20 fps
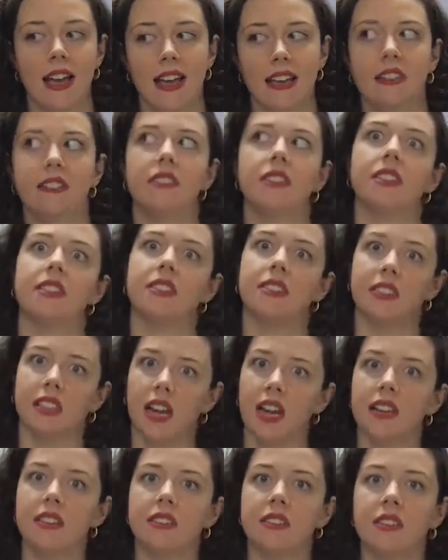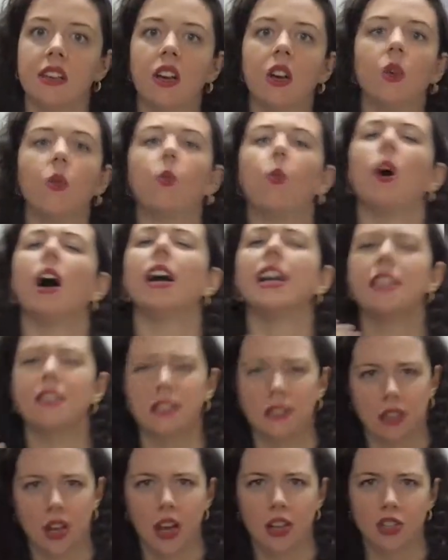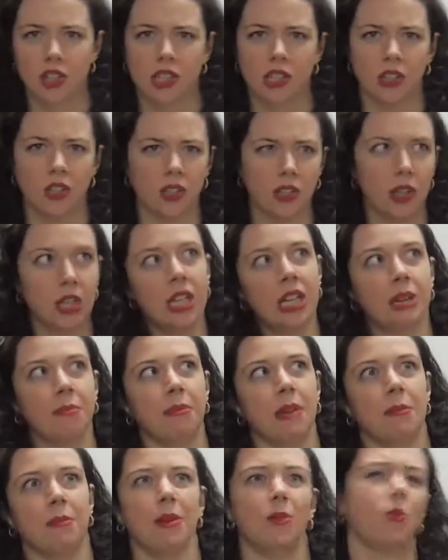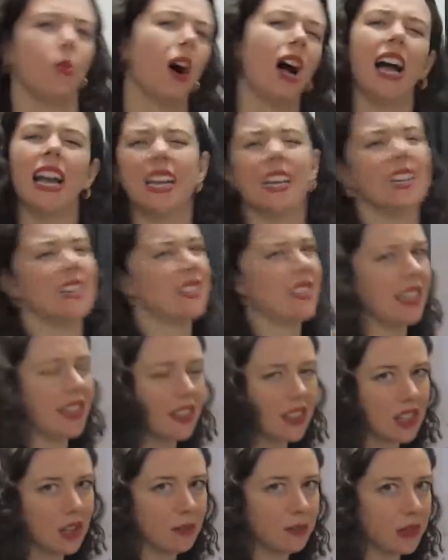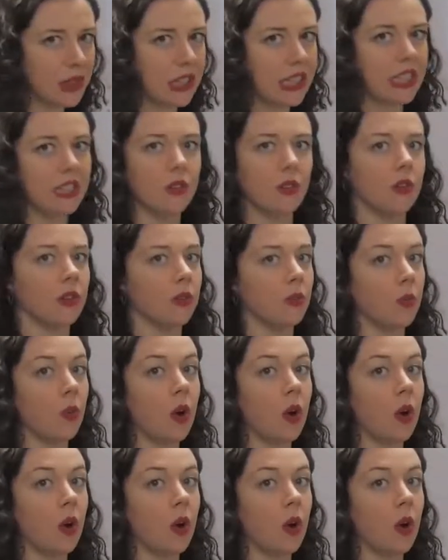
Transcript: and discuss why it's logical, maybe why it is incomplete, or